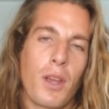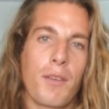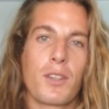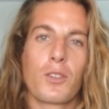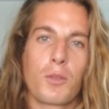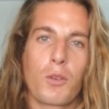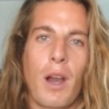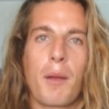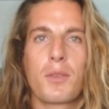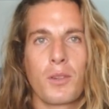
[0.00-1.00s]
if you haven't
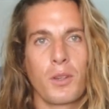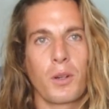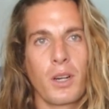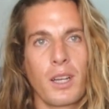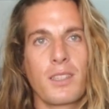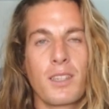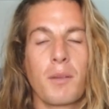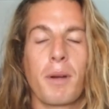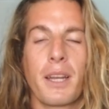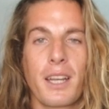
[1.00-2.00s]
subscribed so you're gonna
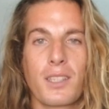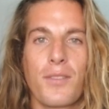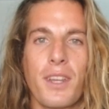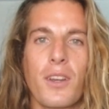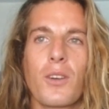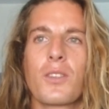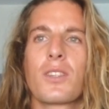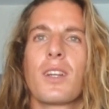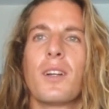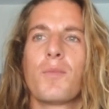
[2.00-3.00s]
see my next
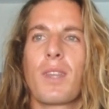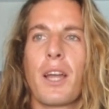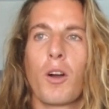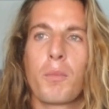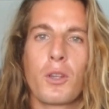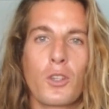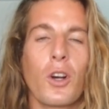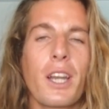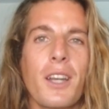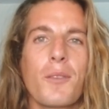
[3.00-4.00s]
videos. I hope you
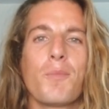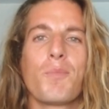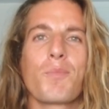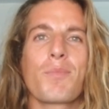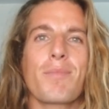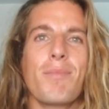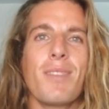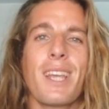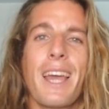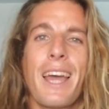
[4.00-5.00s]
enjoyed it.
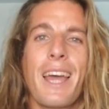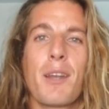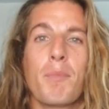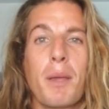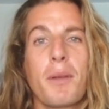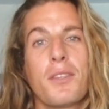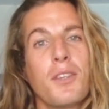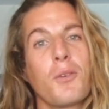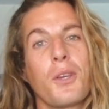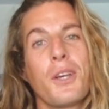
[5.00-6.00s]
And maybe
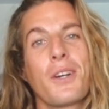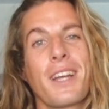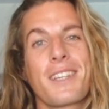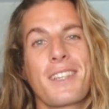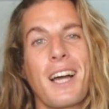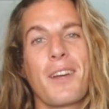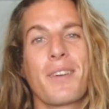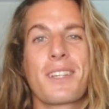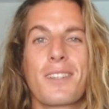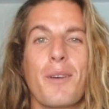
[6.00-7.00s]
see you here next
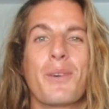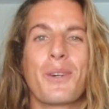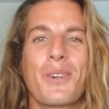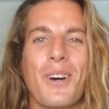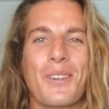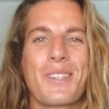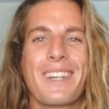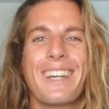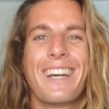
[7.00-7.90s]
time, next summer, who knows.